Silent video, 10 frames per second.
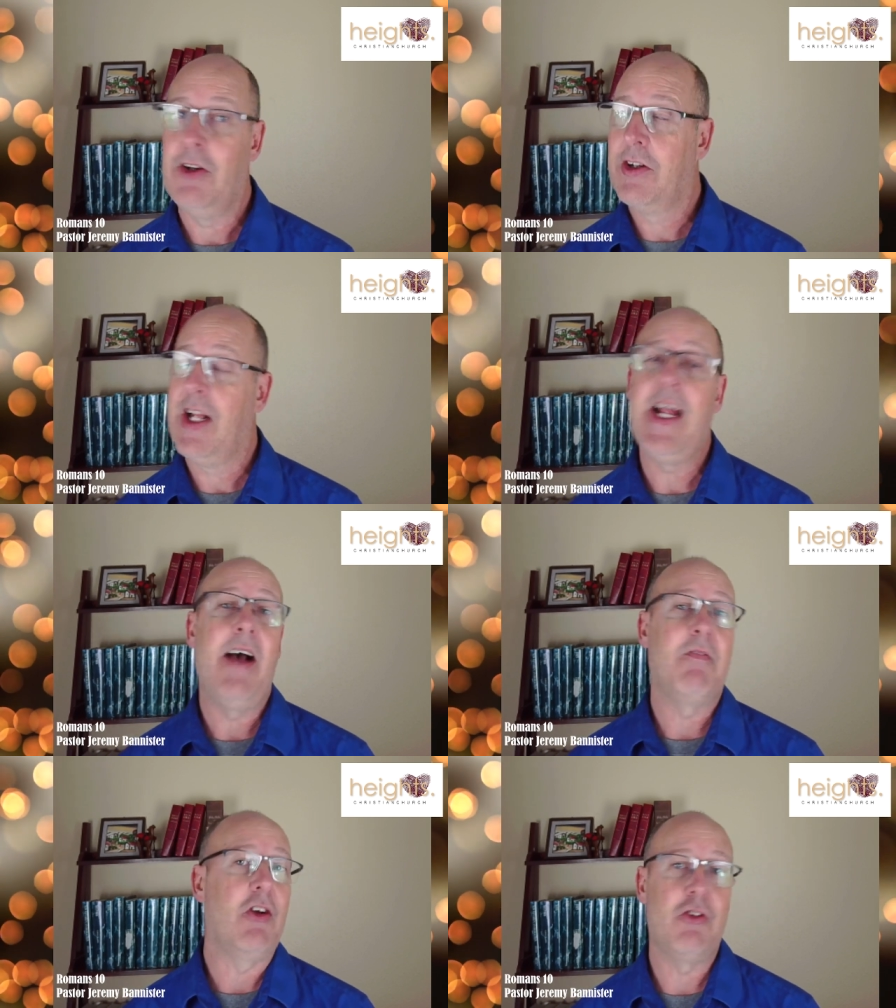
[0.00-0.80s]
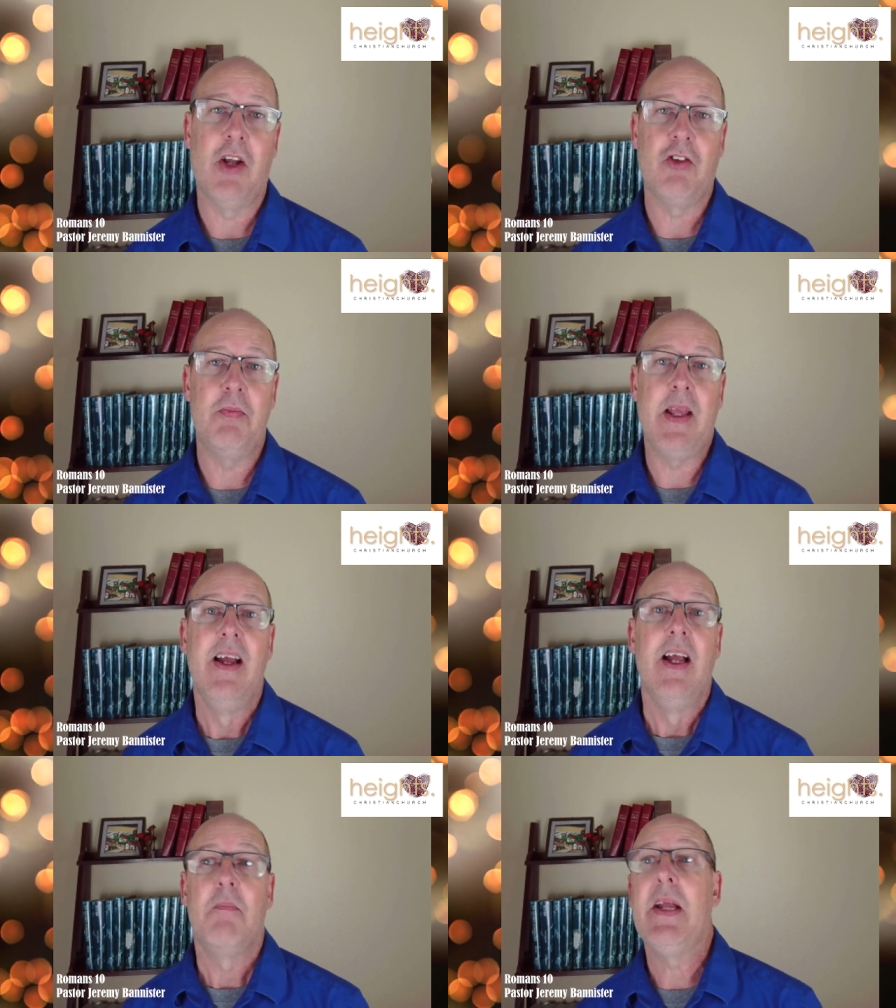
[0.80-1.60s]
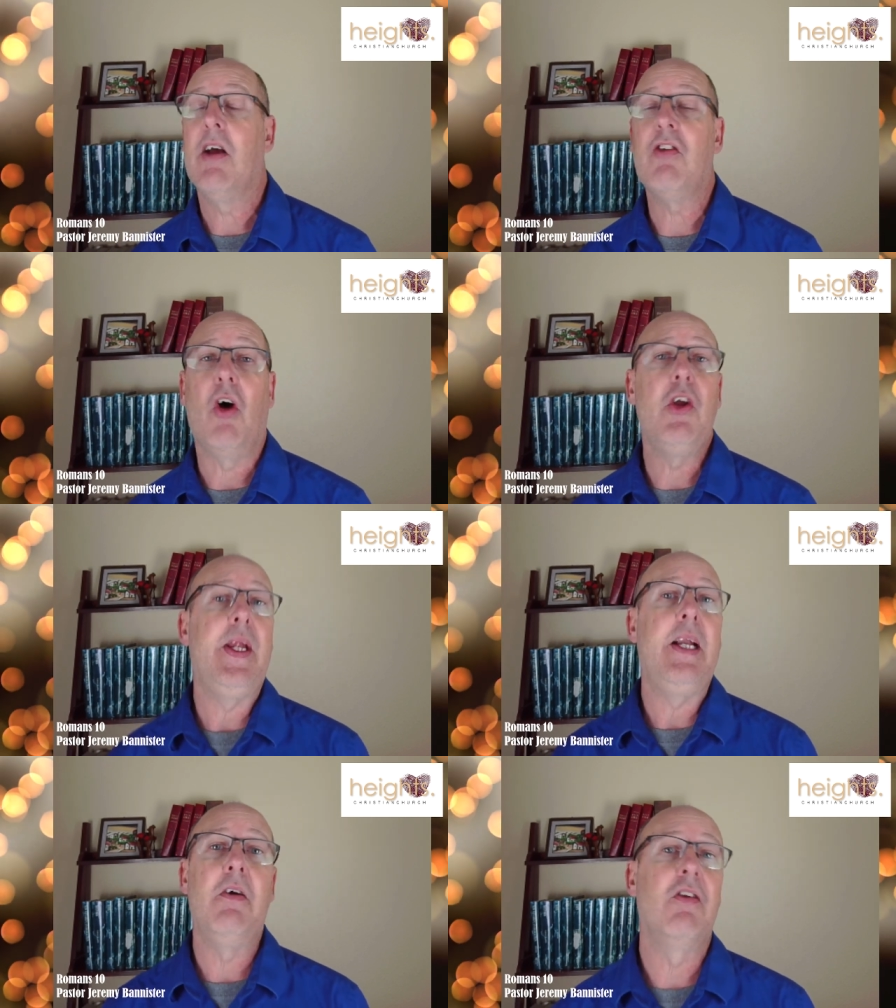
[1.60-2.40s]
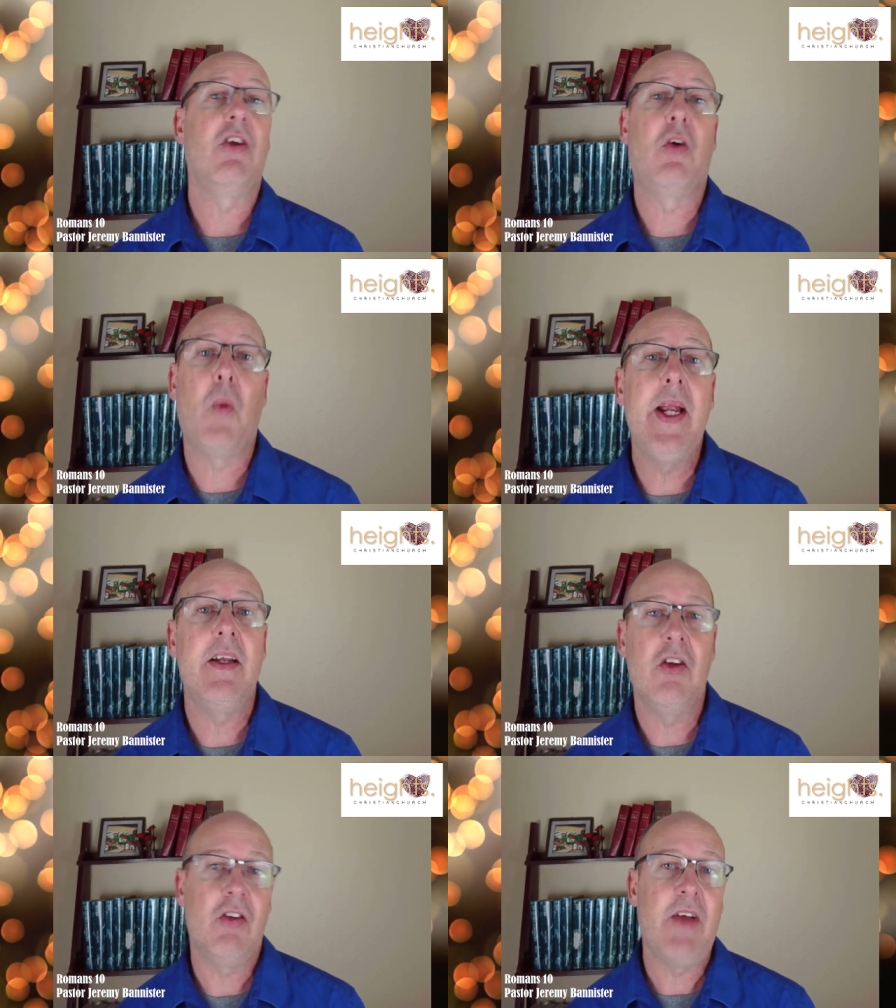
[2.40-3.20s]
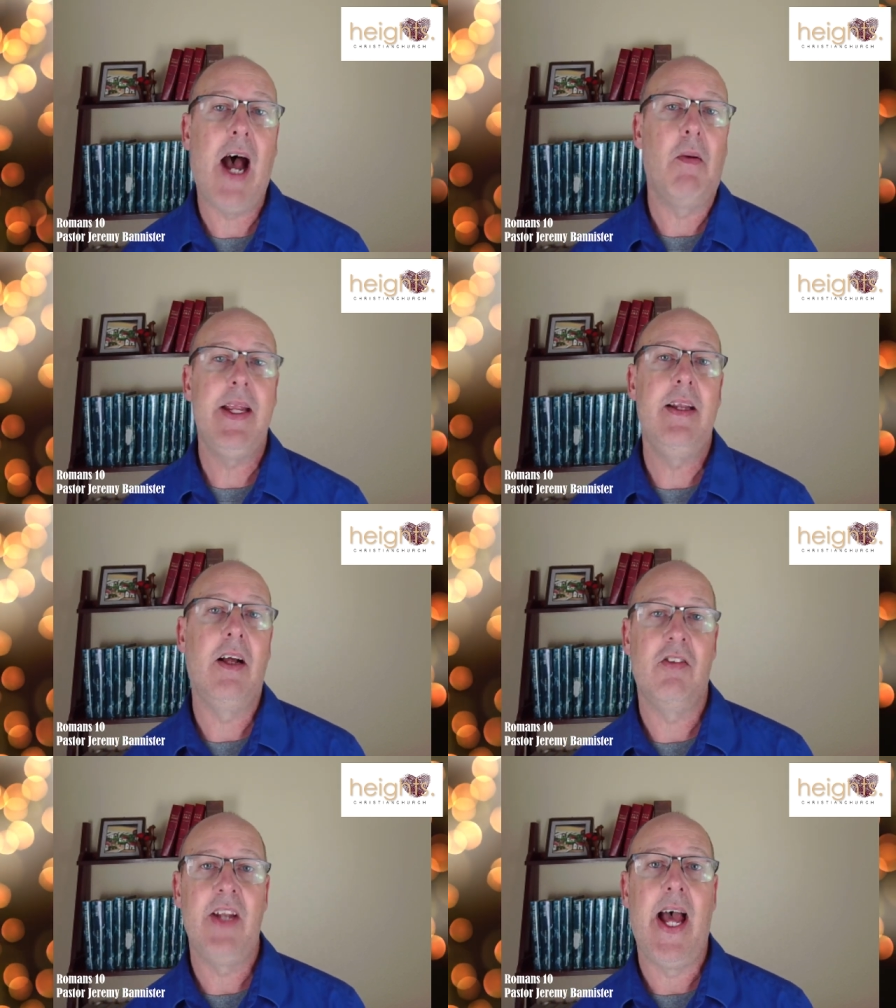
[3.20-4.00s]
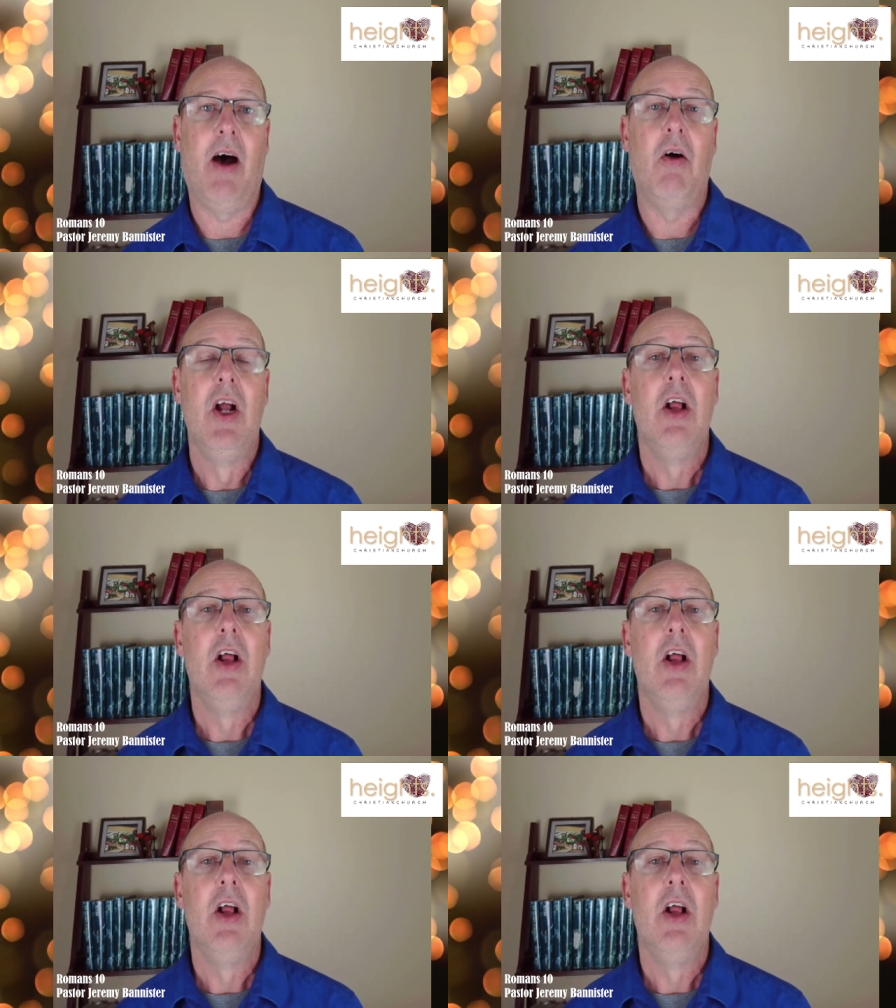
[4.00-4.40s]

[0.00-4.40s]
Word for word: You're going to have to trust me because all you hear is the greatness of how he does now.